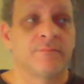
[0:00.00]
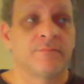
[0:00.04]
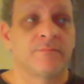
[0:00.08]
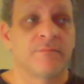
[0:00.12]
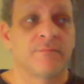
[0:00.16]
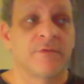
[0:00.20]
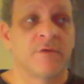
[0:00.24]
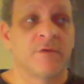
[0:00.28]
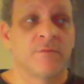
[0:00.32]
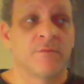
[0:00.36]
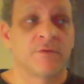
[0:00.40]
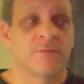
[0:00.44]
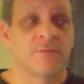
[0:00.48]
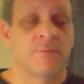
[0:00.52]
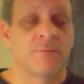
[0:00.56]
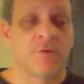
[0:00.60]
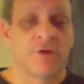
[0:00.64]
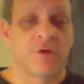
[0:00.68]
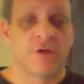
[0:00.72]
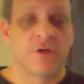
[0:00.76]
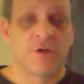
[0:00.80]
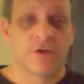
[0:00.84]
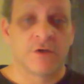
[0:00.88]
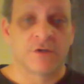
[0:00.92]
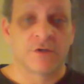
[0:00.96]
It was
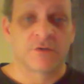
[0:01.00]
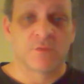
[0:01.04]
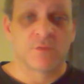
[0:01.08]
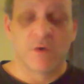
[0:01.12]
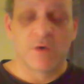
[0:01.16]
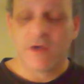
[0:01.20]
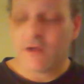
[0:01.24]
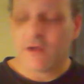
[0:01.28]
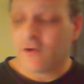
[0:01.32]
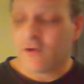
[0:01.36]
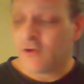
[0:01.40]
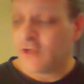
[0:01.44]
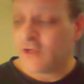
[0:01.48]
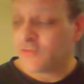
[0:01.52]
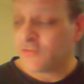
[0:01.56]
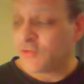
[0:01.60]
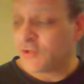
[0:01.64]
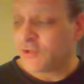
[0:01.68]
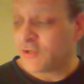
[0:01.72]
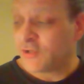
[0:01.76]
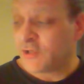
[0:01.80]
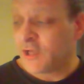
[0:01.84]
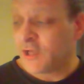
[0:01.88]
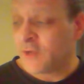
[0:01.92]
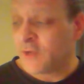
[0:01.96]
pretty good as well. I
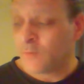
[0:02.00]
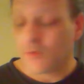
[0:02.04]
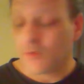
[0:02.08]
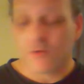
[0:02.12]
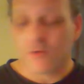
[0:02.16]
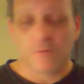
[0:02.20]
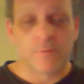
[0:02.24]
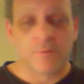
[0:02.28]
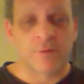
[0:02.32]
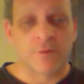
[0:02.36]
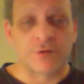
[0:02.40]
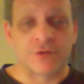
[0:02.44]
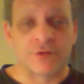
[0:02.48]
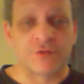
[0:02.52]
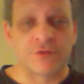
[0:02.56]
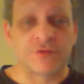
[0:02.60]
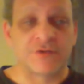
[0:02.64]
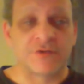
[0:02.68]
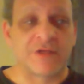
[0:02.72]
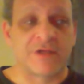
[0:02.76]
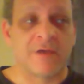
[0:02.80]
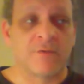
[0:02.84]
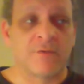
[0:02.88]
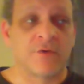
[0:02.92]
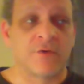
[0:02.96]
think Gabriel produced
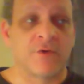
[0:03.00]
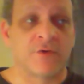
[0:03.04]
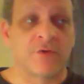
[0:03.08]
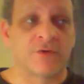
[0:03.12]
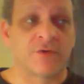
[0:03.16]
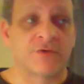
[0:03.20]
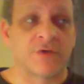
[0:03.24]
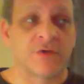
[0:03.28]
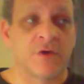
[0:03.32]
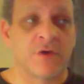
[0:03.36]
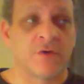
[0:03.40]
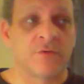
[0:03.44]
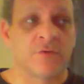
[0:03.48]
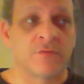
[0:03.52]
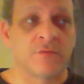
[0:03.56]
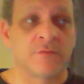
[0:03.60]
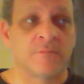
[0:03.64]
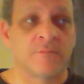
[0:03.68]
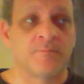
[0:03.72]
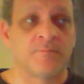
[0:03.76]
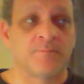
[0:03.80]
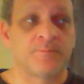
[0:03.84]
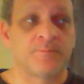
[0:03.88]
that one on his own.